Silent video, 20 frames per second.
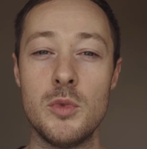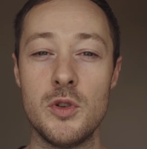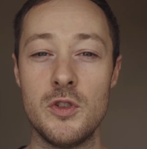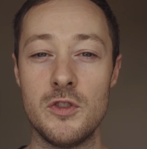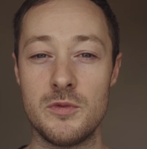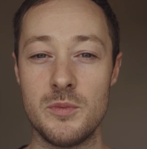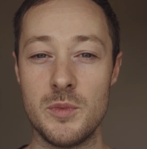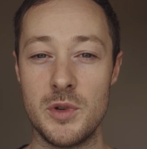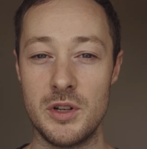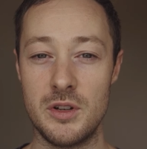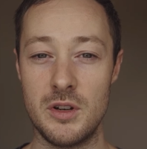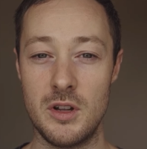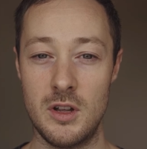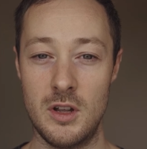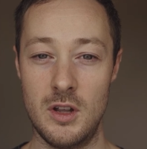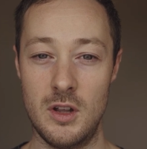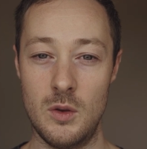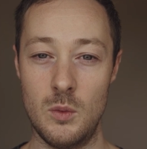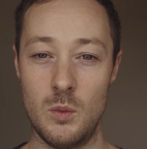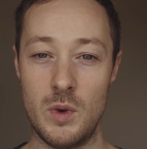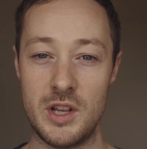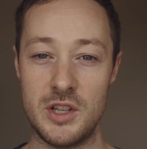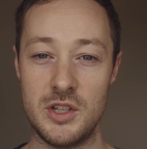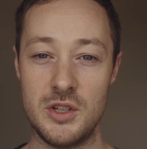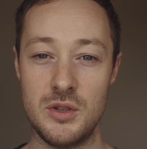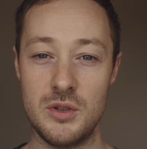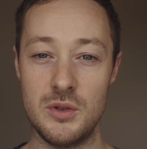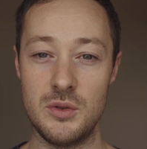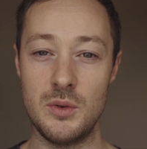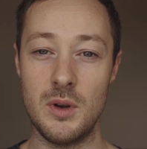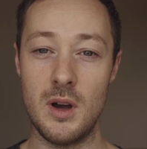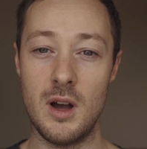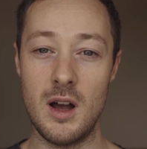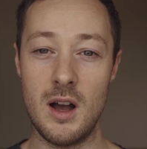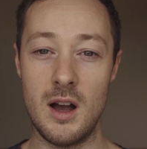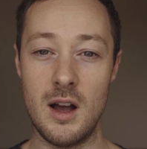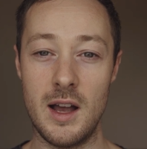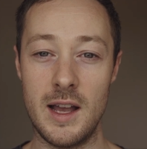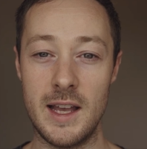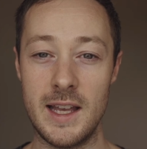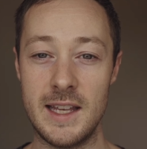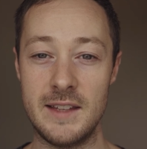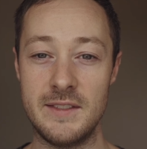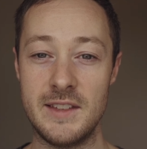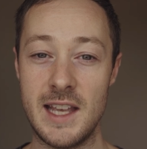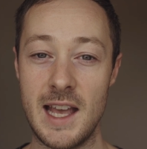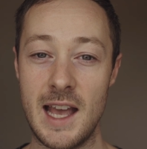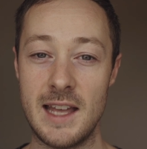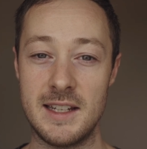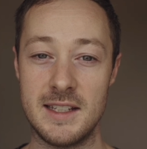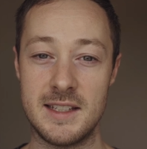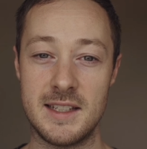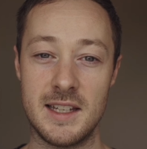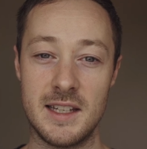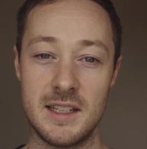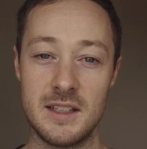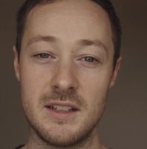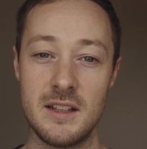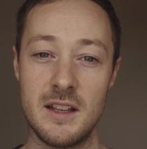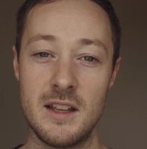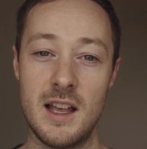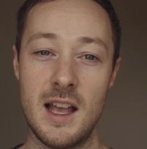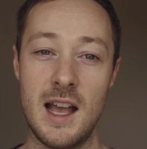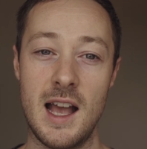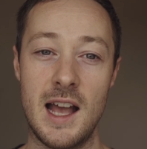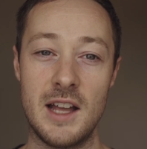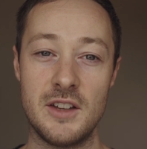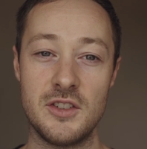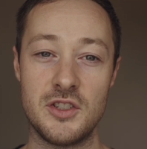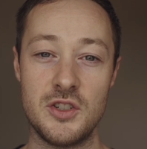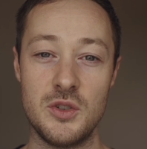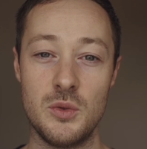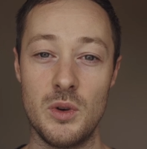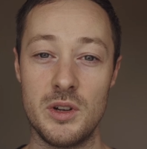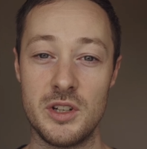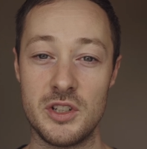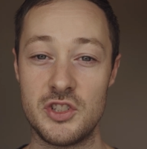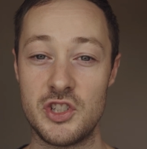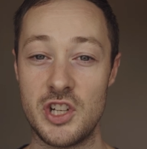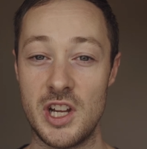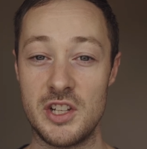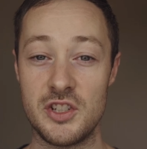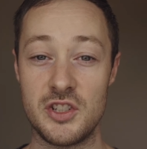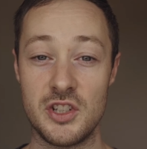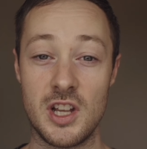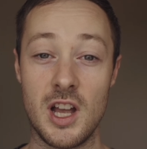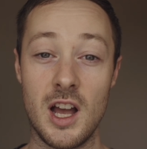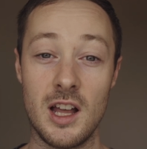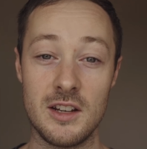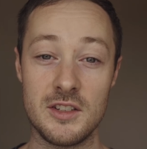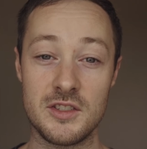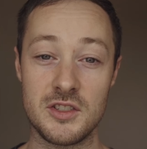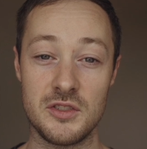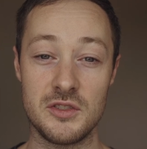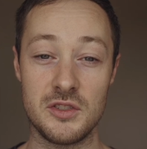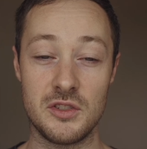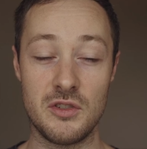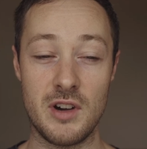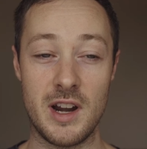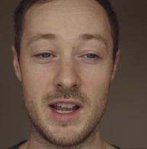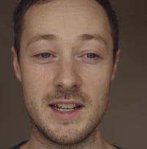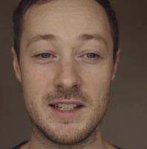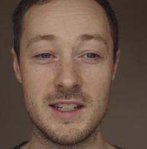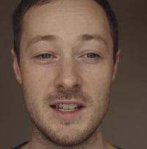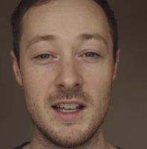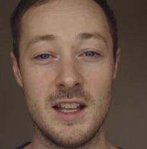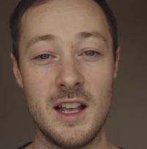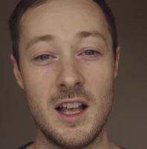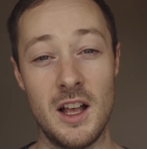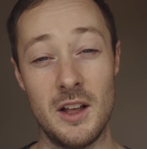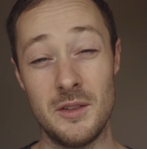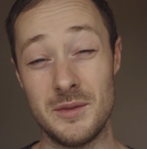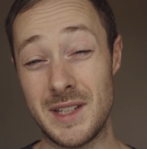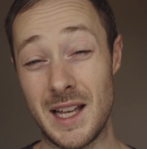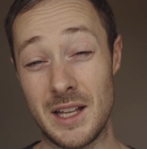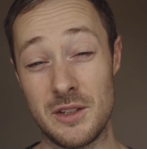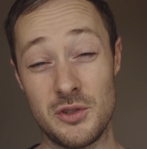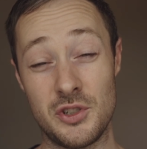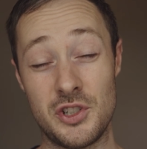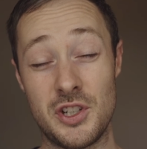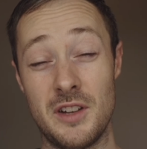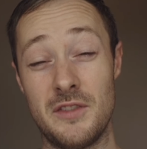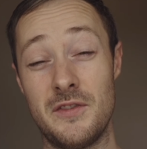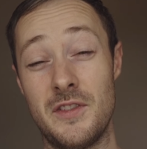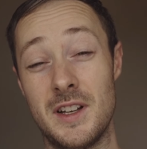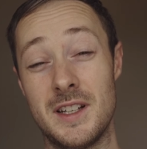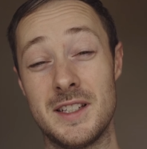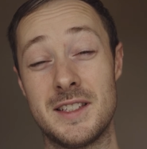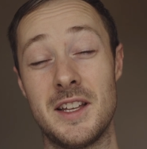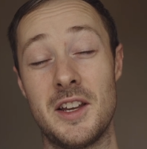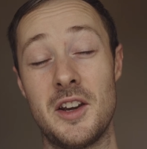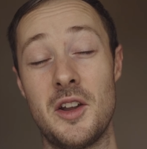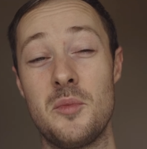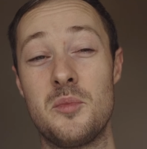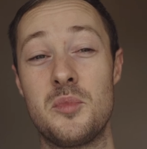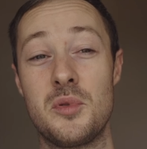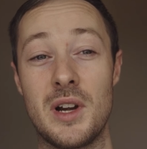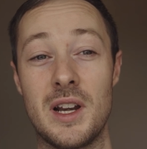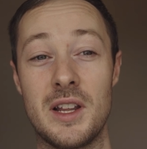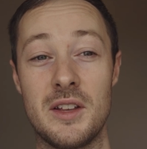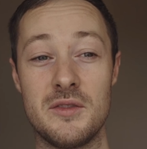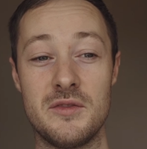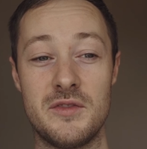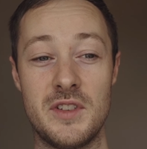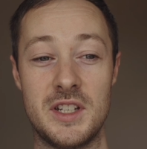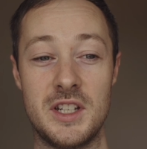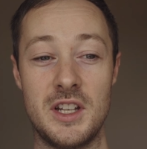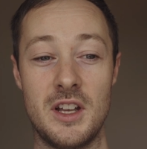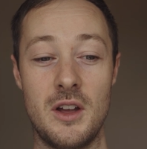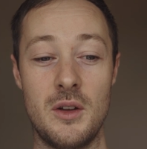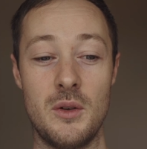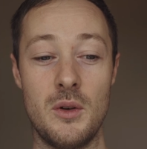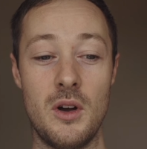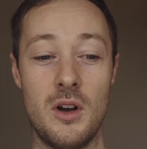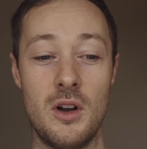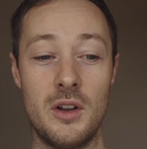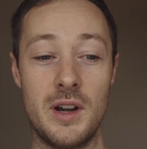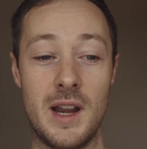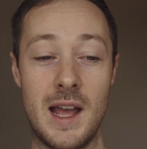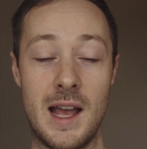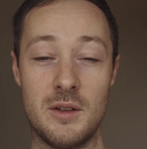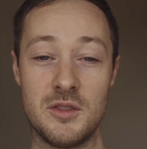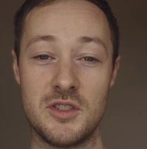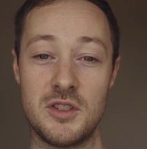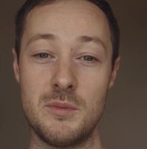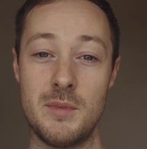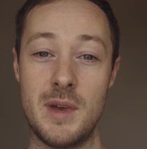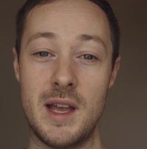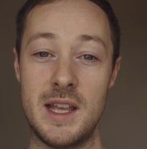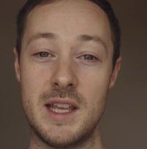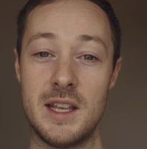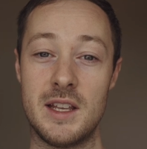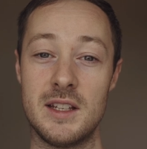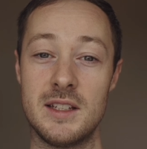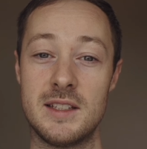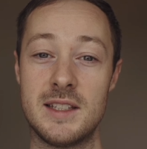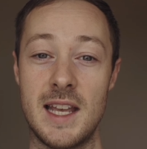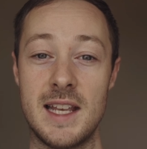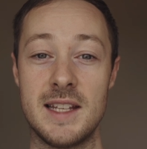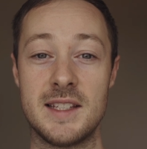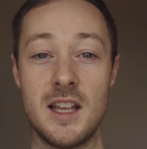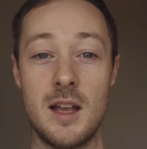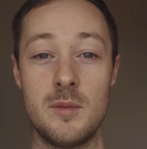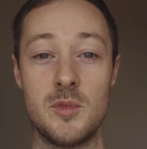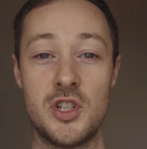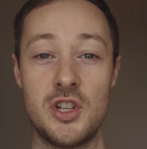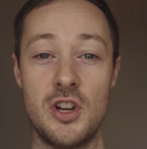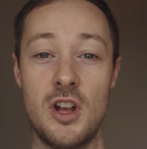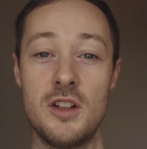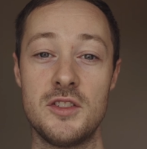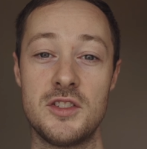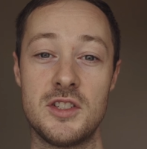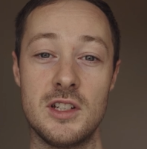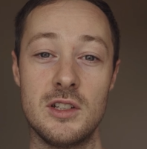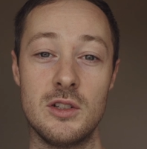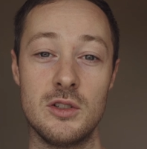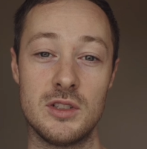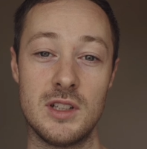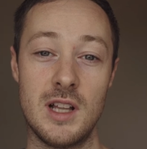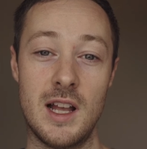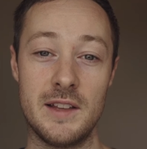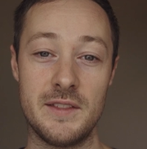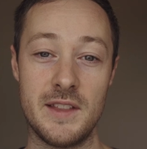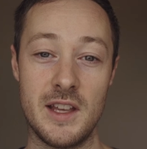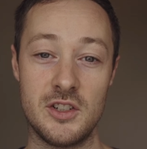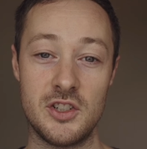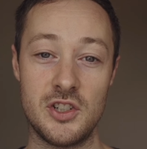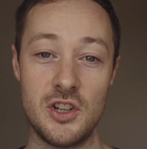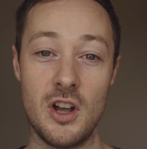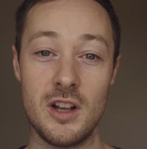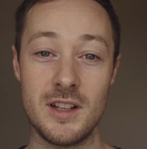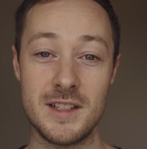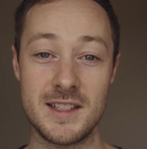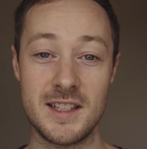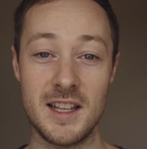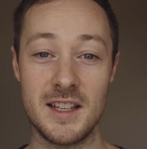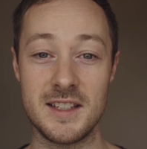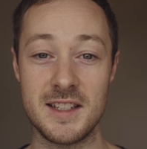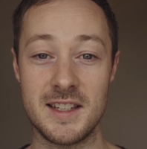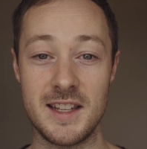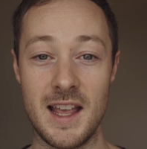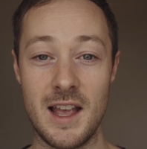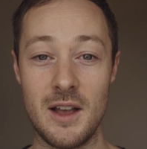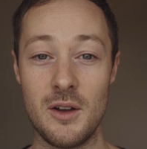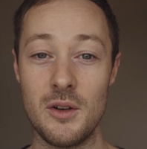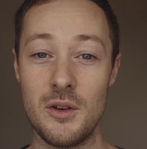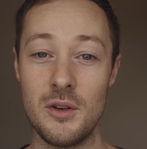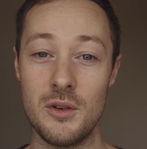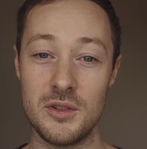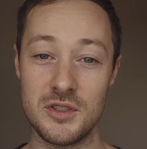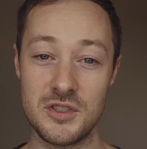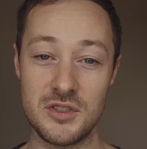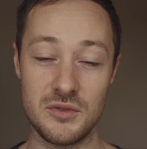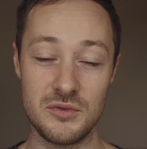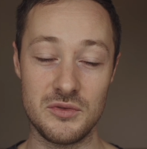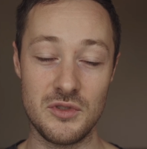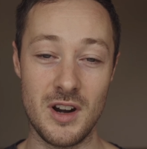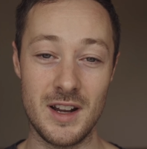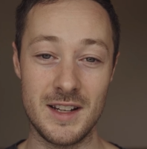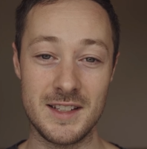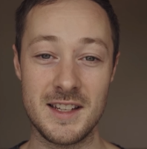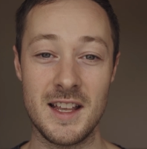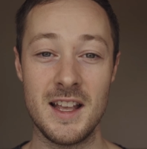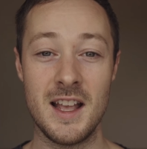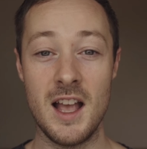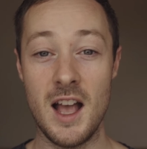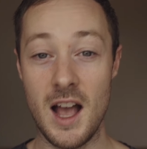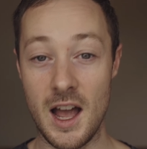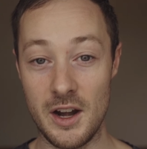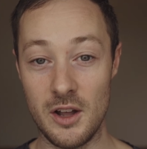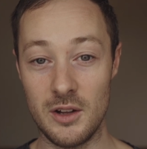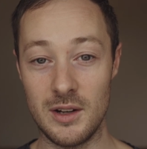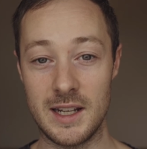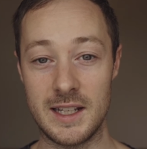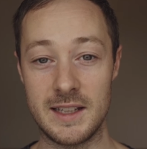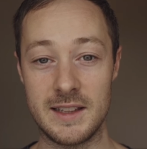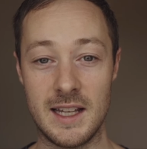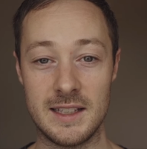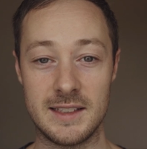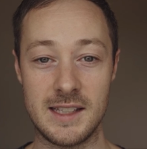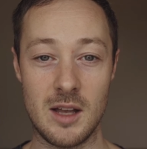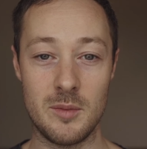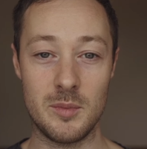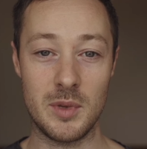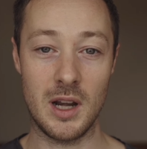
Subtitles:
movement when you are in the editing and you want to change the colors on the grade. Daniel Schiffer has done a brilliant video on how to make daytime shots look like they're shot at sunset or sunrise, and I'll link that down